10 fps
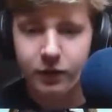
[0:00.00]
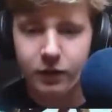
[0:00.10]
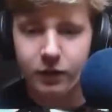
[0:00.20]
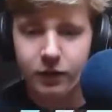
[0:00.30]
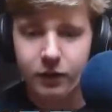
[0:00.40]

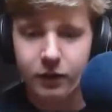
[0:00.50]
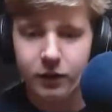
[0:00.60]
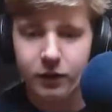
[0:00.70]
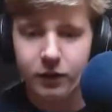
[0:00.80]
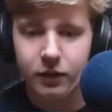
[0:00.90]

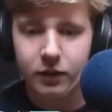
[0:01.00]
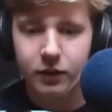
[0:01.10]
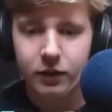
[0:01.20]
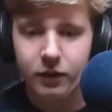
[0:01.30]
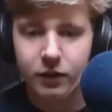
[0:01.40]

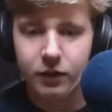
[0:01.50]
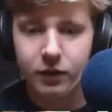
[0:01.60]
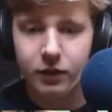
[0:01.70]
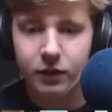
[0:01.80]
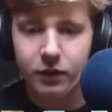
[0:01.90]

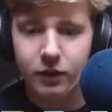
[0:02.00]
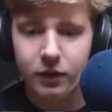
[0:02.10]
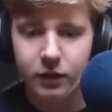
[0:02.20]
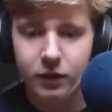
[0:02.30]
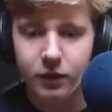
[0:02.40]

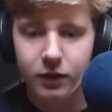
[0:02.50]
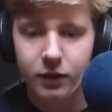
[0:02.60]
(silence)